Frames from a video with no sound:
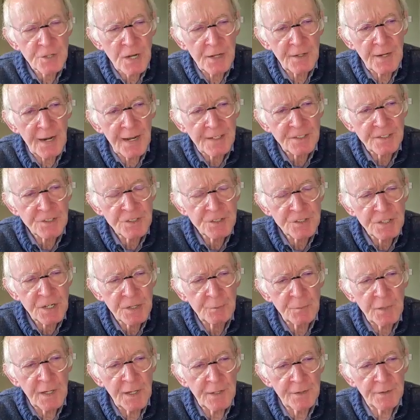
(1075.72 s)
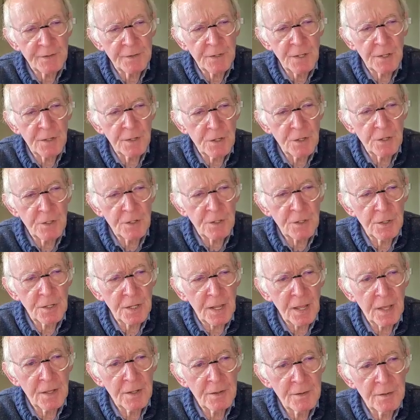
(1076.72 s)
elections in the
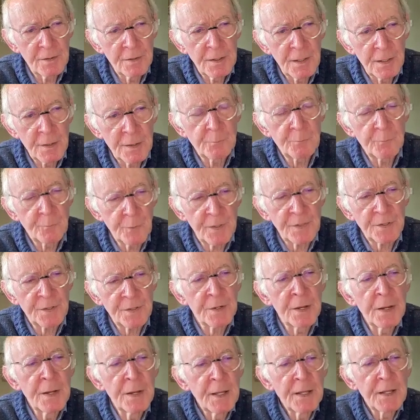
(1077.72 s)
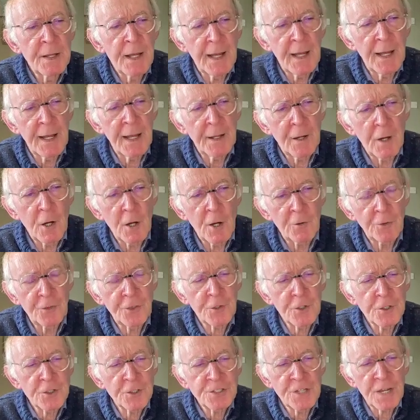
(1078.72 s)
UK, in Britain on
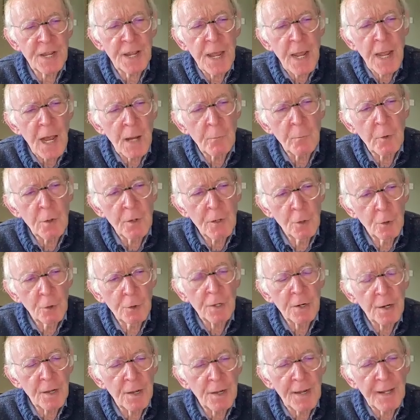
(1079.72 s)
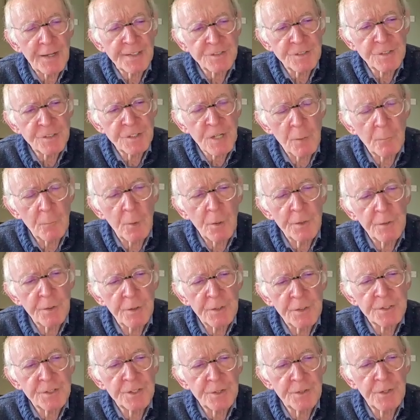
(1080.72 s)
Thursday. What local elections? I wonder,